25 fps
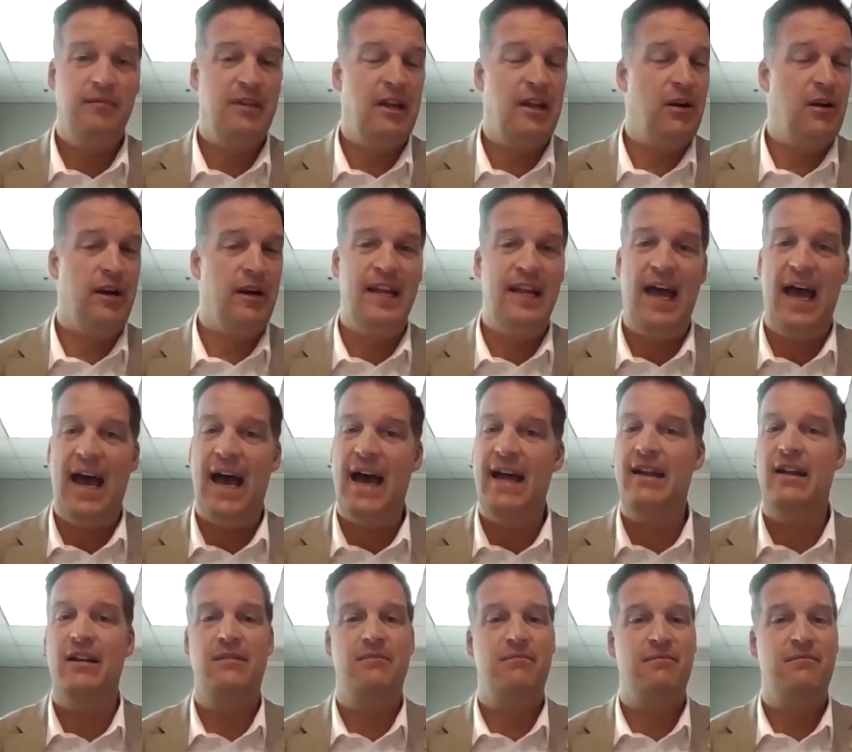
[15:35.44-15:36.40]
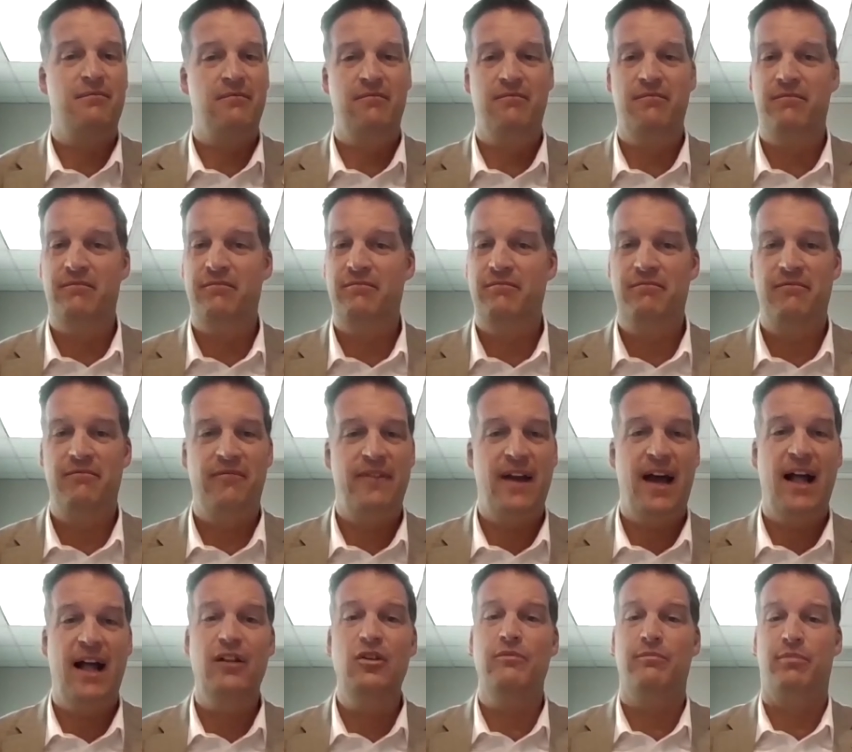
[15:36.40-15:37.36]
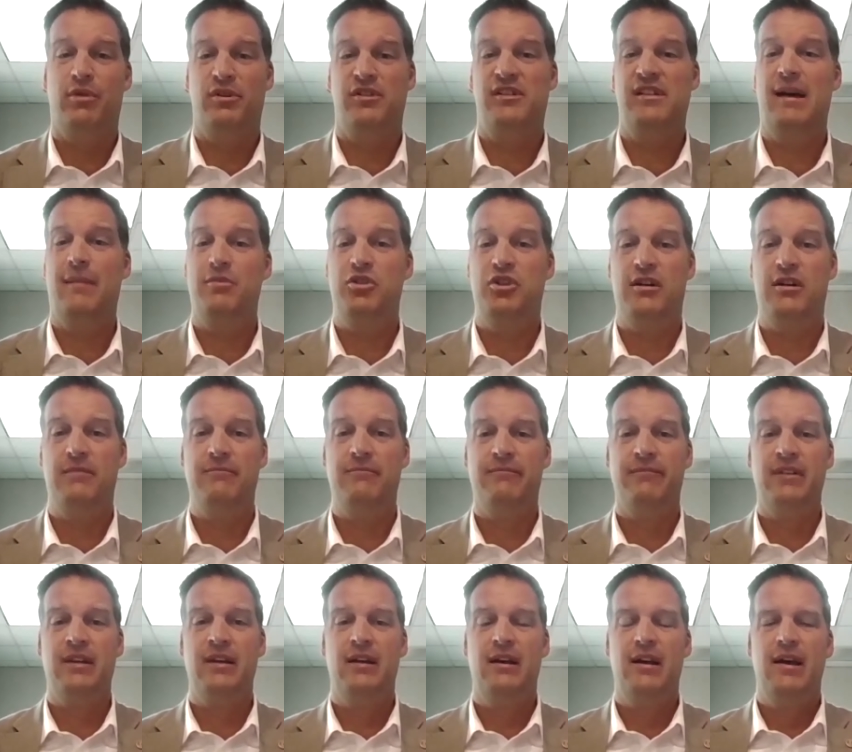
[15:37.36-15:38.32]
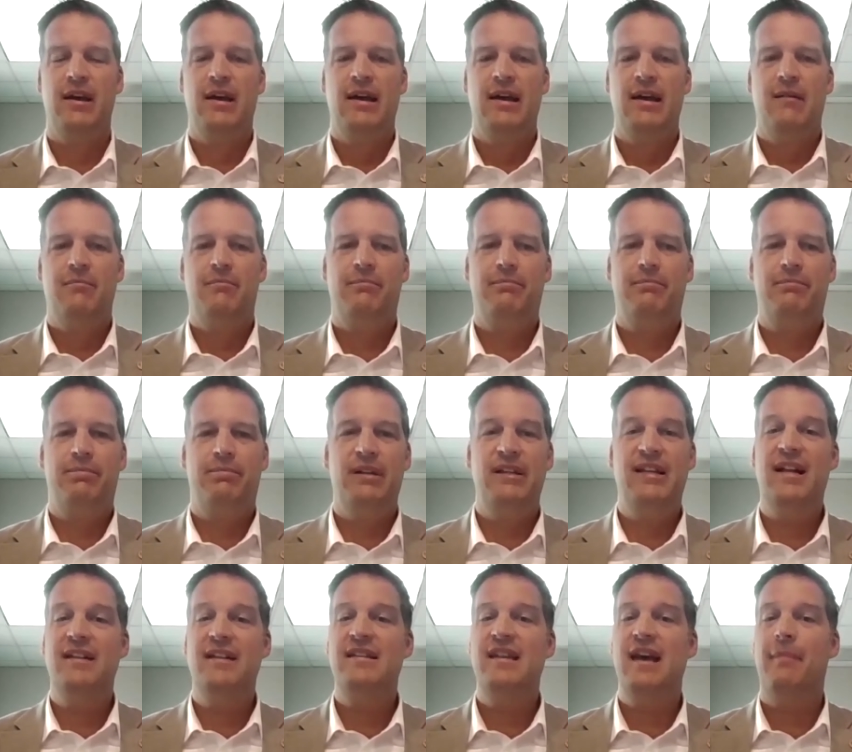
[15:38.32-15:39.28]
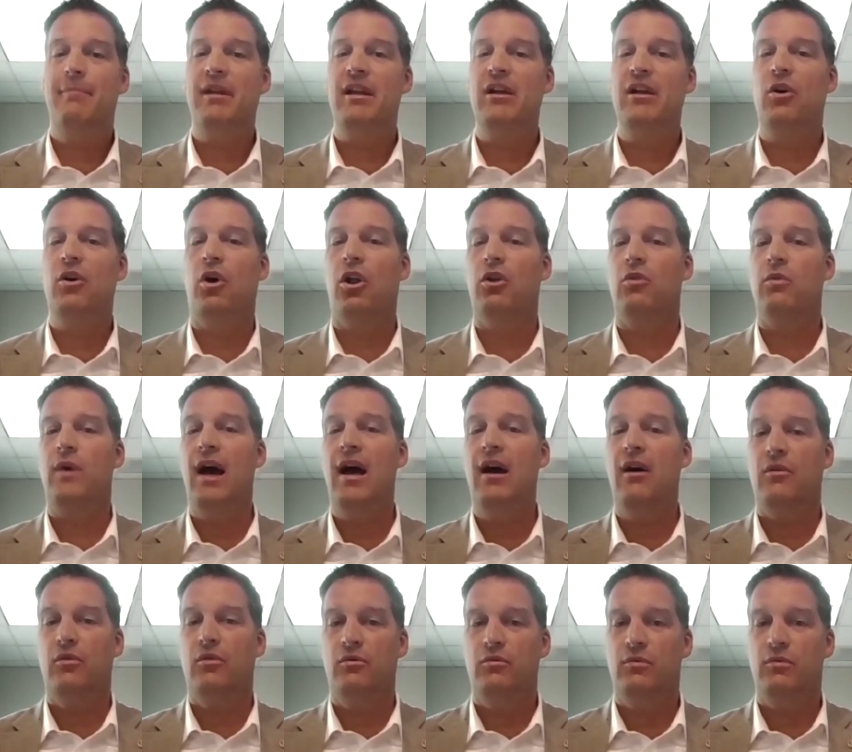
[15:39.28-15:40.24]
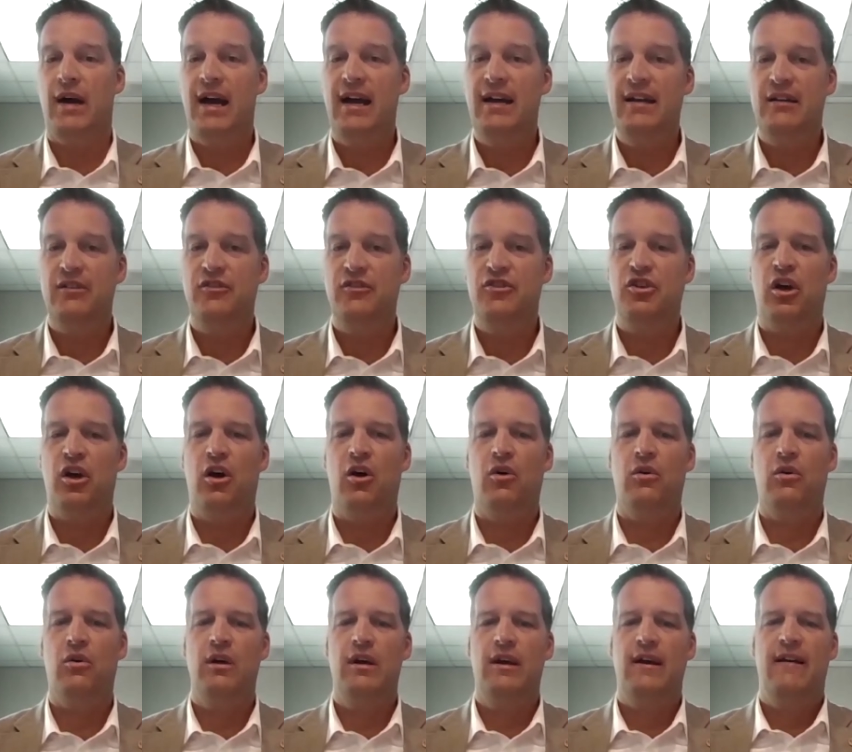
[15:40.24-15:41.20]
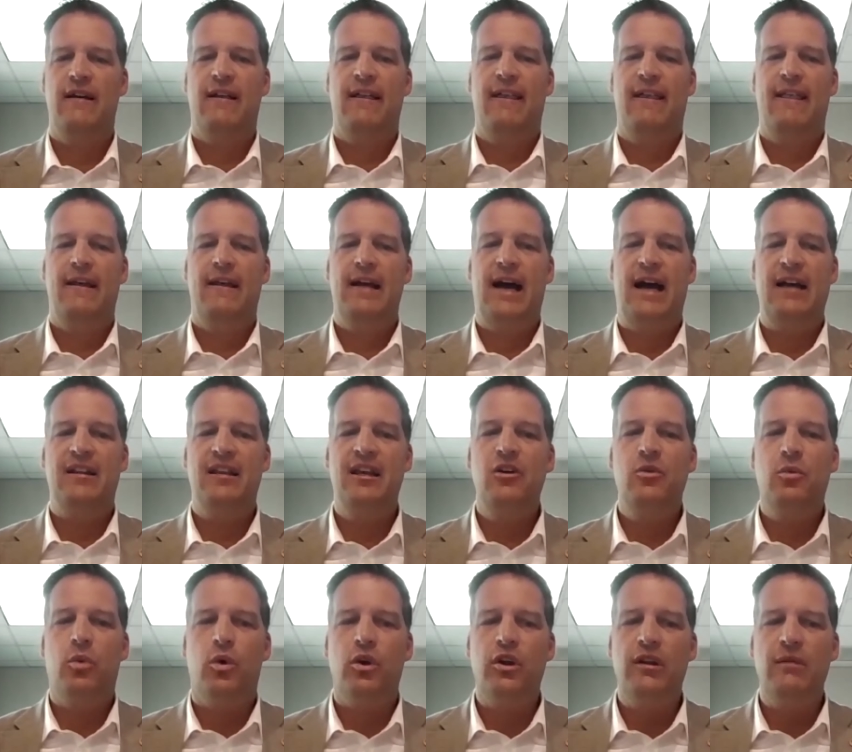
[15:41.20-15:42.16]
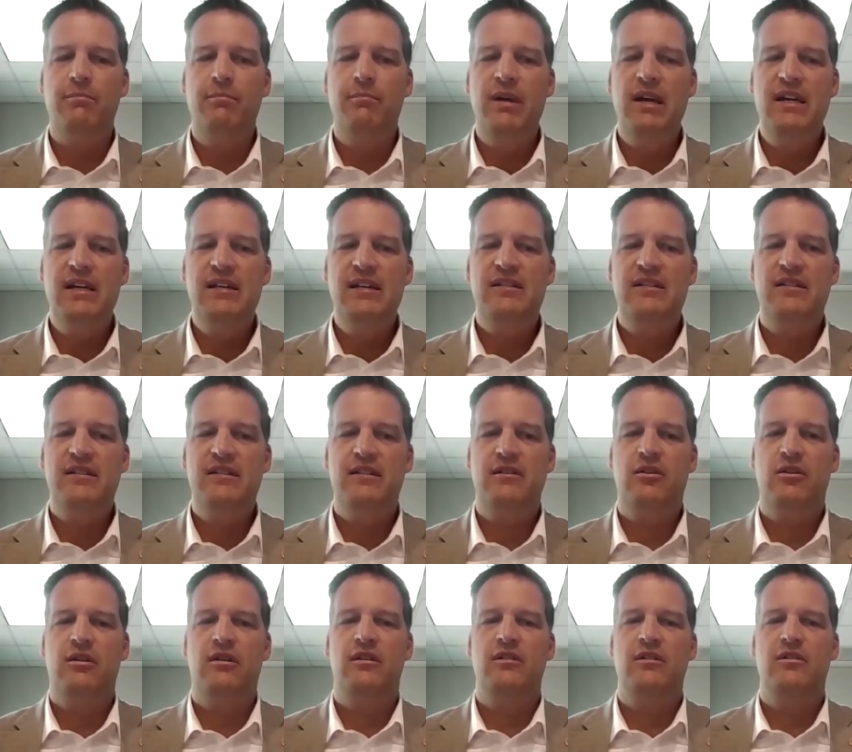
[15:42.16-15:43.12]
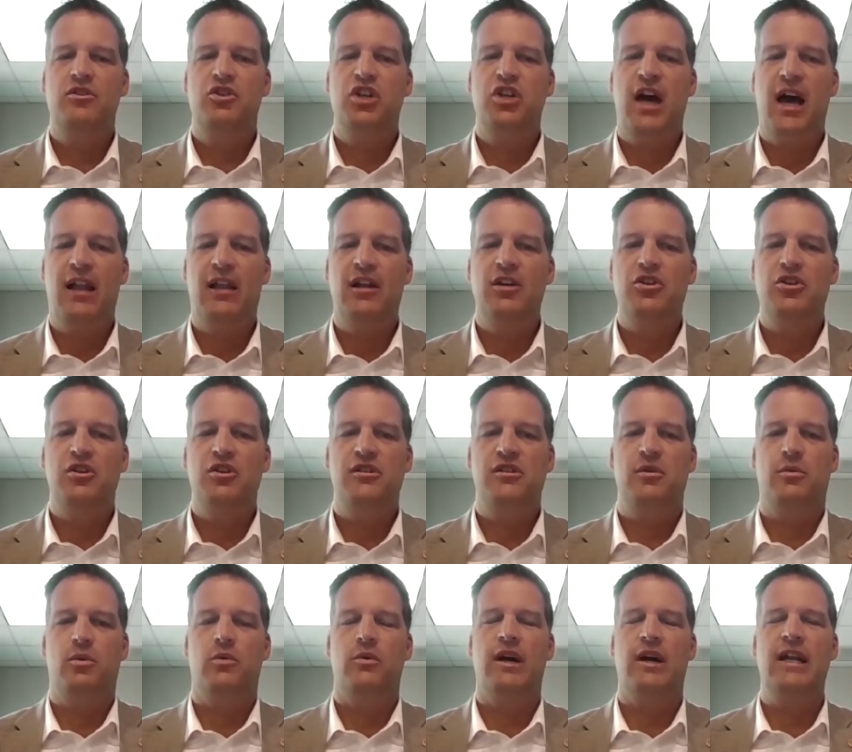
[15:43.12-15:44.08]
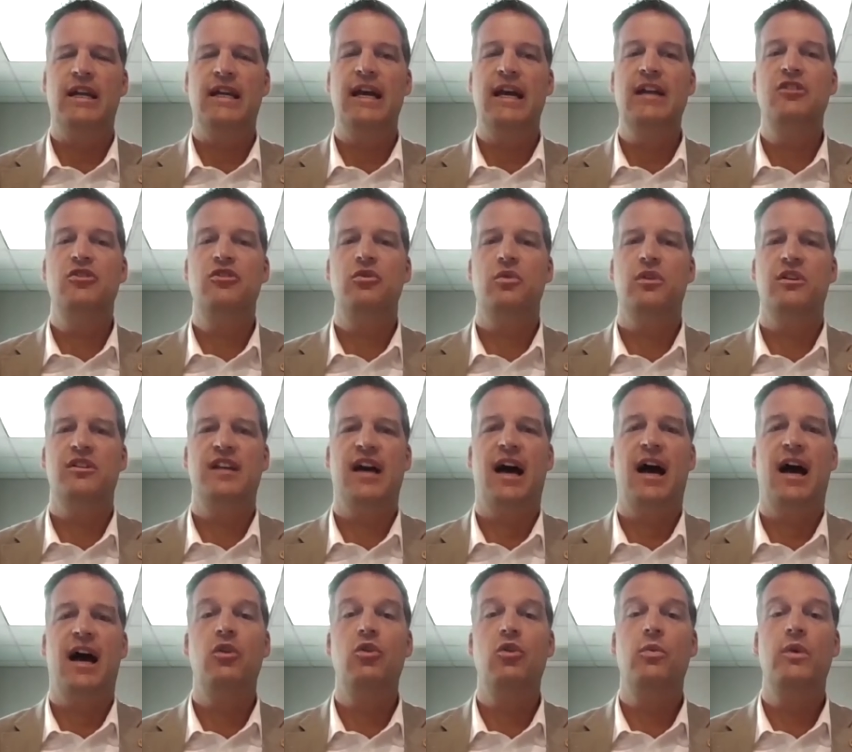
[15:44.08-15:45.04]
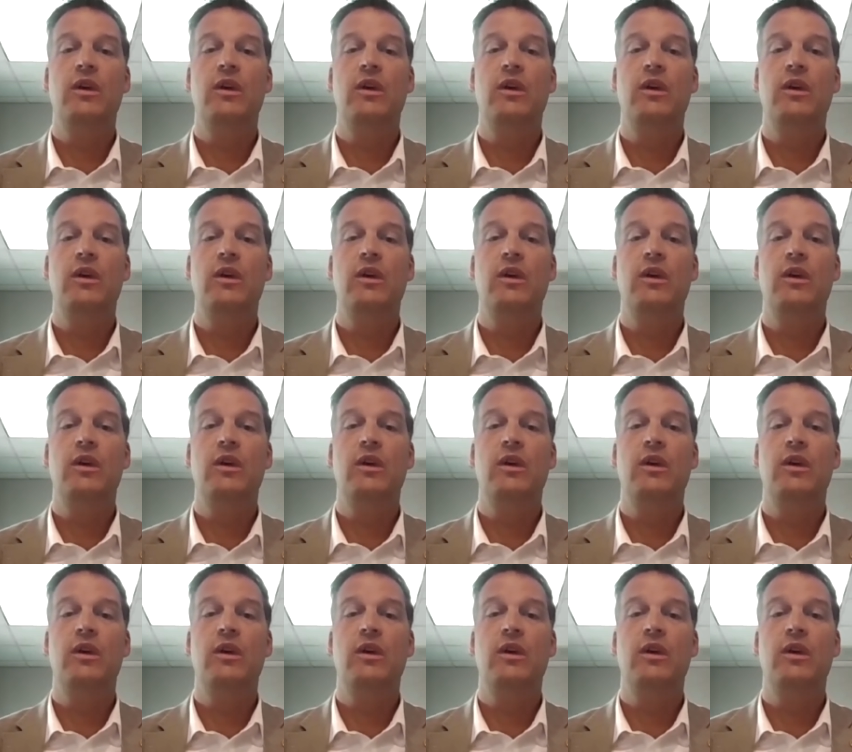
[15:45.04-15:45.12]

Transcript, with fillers: you know, an added value perception. But that's happening all around, right? And so I think one of the biggest challenges that we're running into is how do